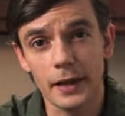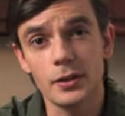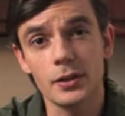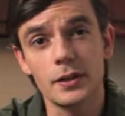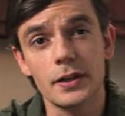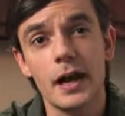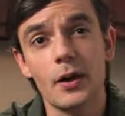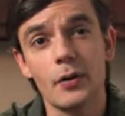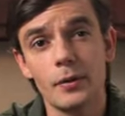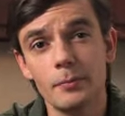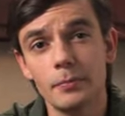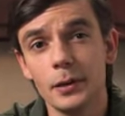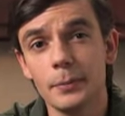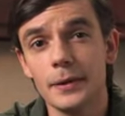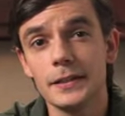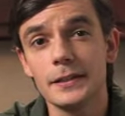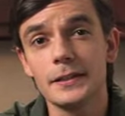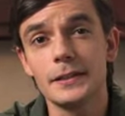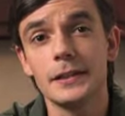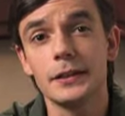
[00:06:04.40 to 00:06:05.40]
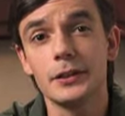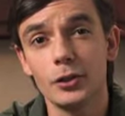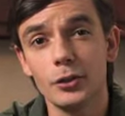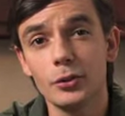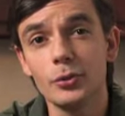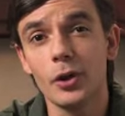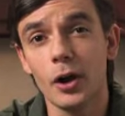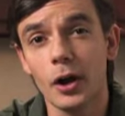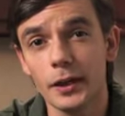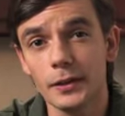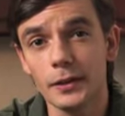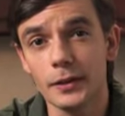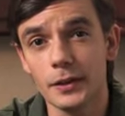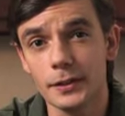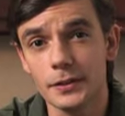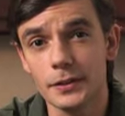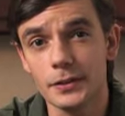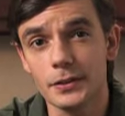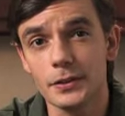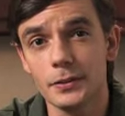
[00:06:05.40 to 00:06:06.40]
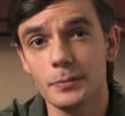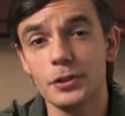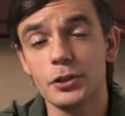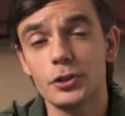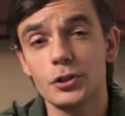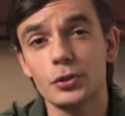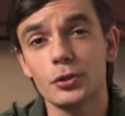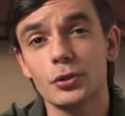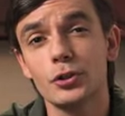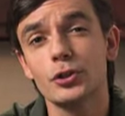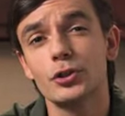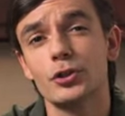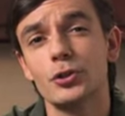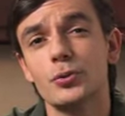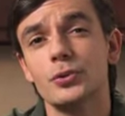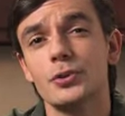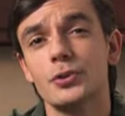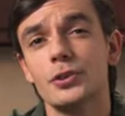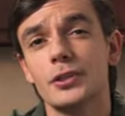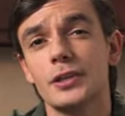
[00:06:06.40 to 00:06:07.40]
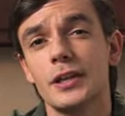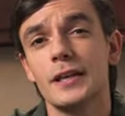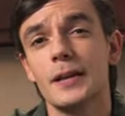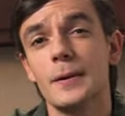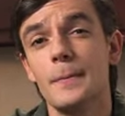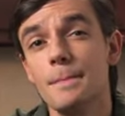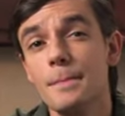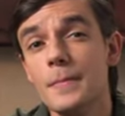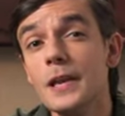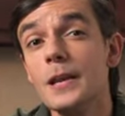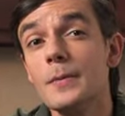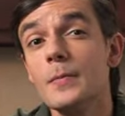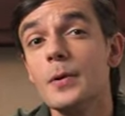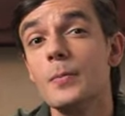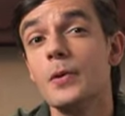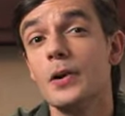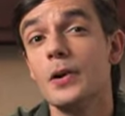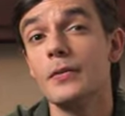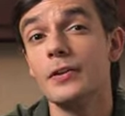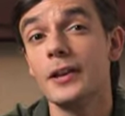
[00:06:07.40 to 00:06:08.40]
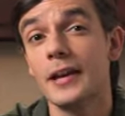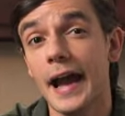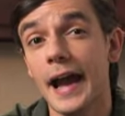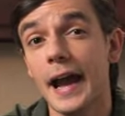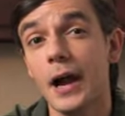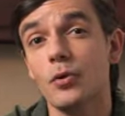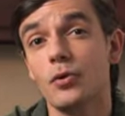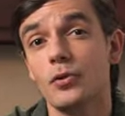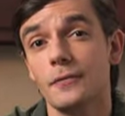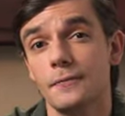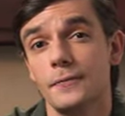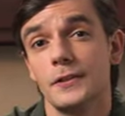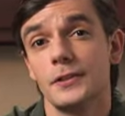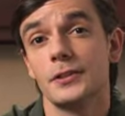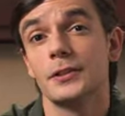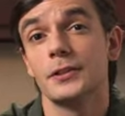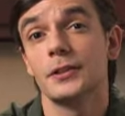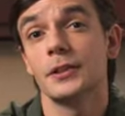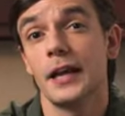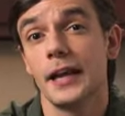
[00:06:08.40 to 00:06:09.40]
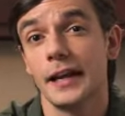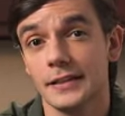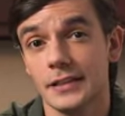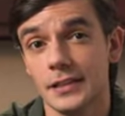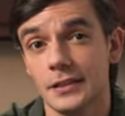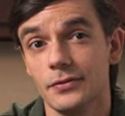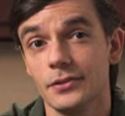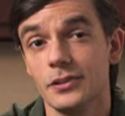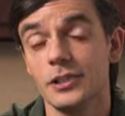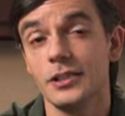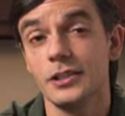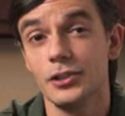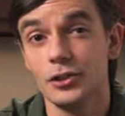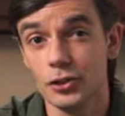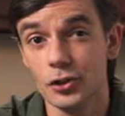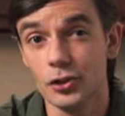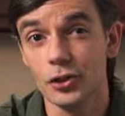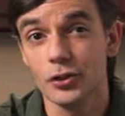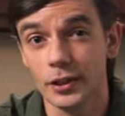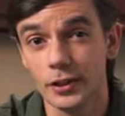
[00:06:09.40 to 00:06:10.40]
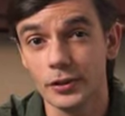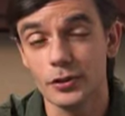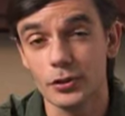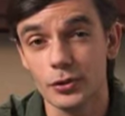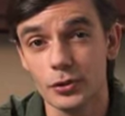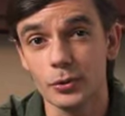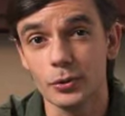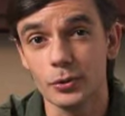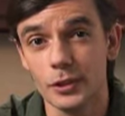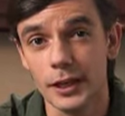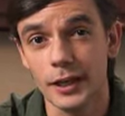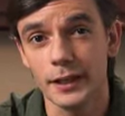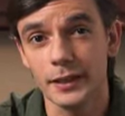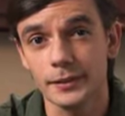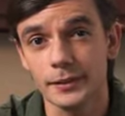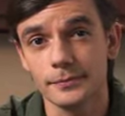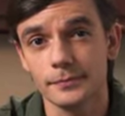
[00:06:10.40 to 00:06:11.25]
are now implementing new guidelines to be sure students get a minimum of an hour of physical activity during the school day.